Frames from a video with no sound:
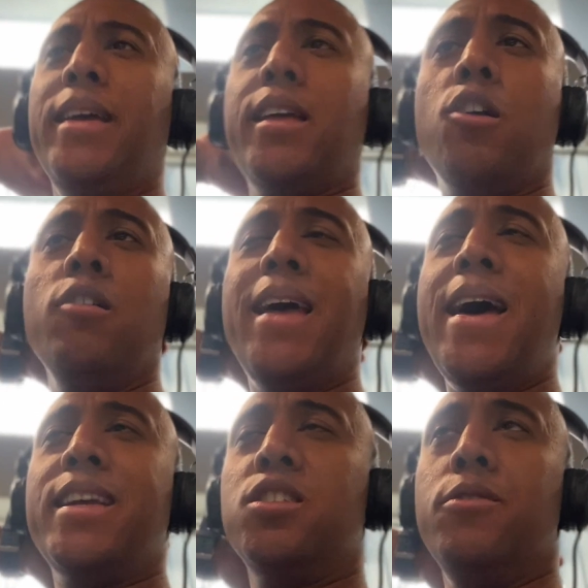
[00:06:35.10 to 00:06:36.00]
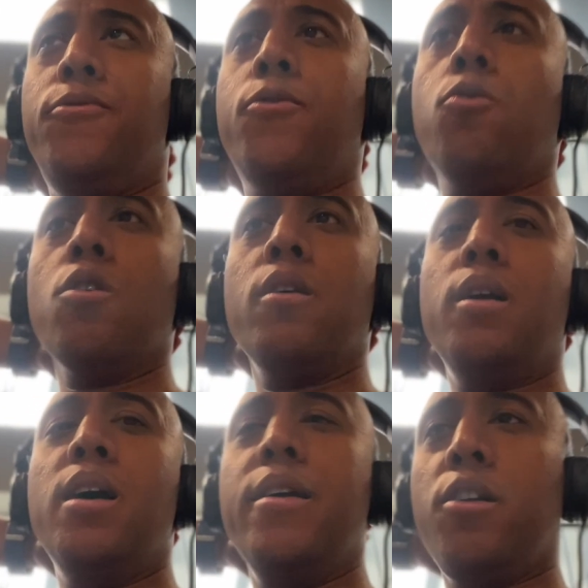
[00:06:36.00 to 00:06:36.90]
Like a call to action for
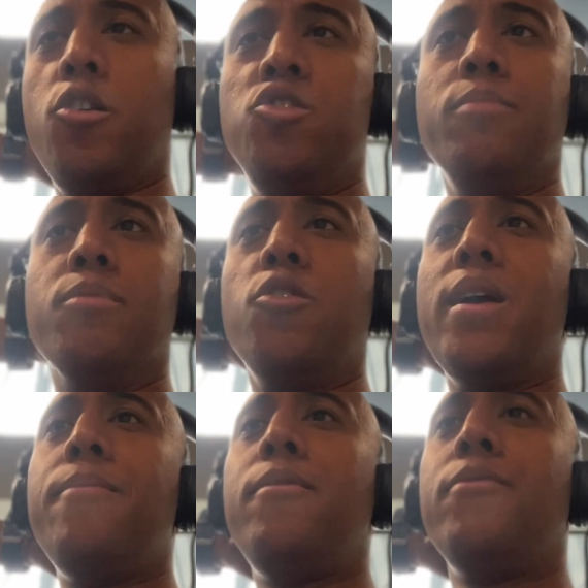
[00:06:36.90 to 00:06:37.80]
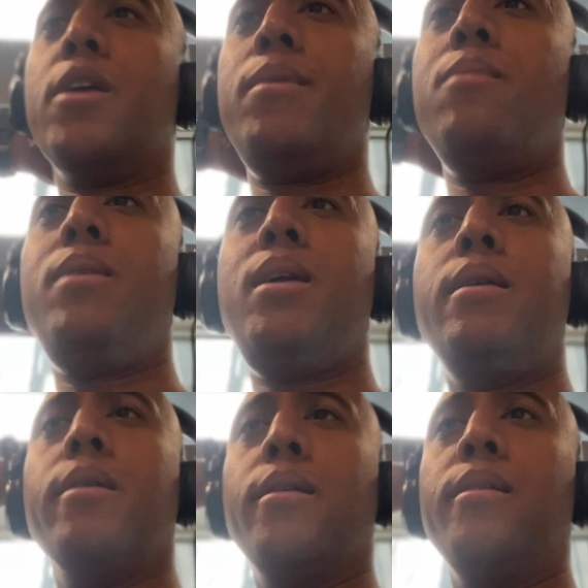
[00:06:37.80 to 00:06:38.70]
your coaching program for Airbnb
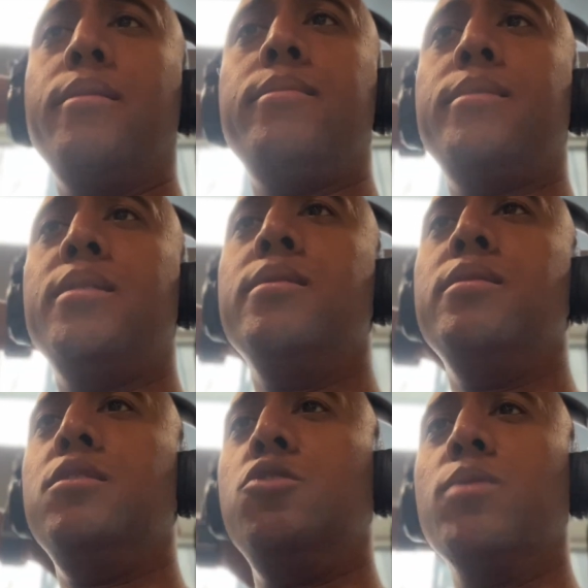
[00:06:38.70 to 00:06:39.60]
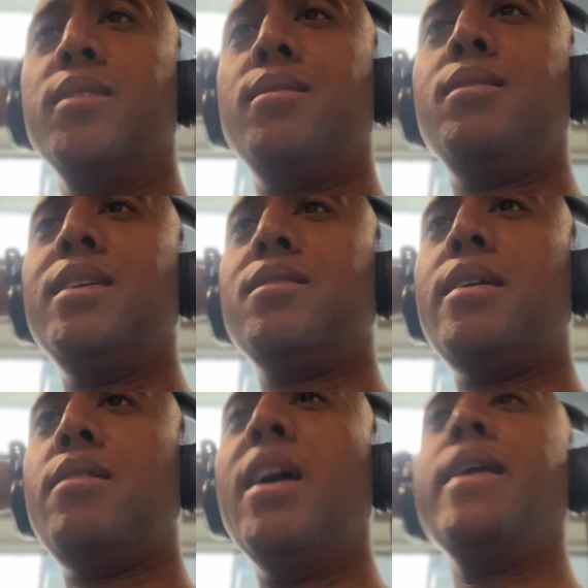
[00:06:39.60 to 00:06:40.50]
or... Test it
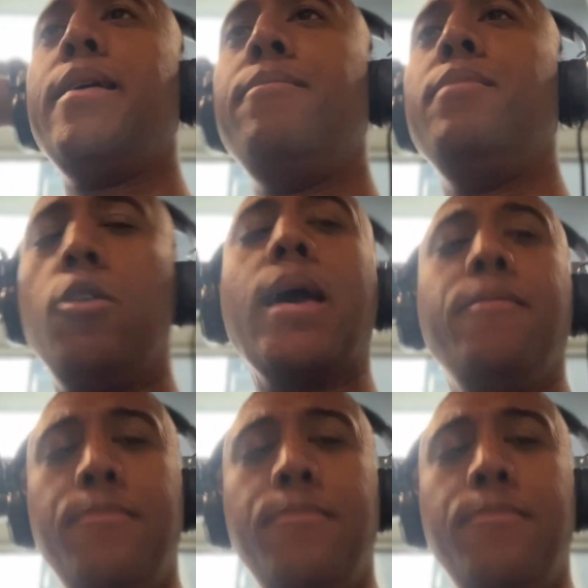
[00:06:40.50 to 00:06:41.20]
out. Not it. Okay,